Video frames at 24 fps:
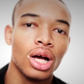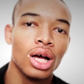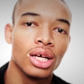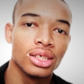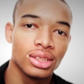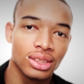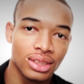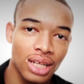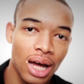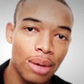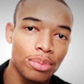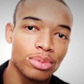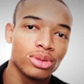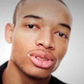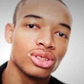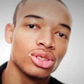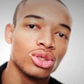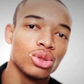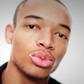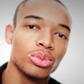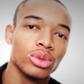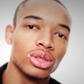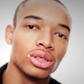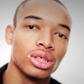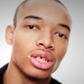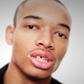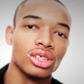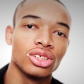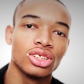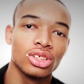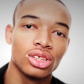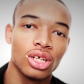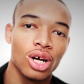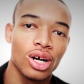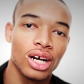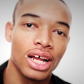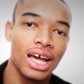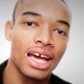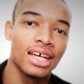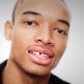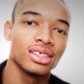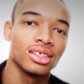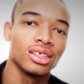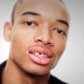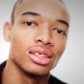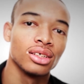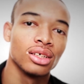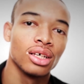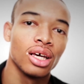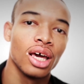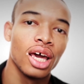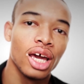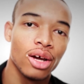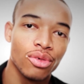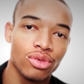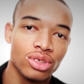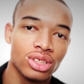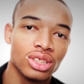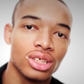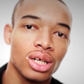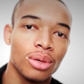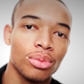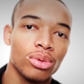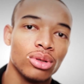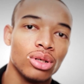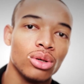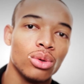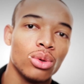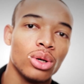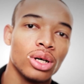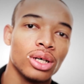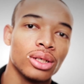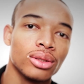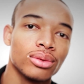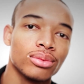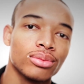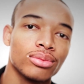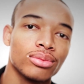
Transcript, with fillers: Stop assuming and start asking every step of the way.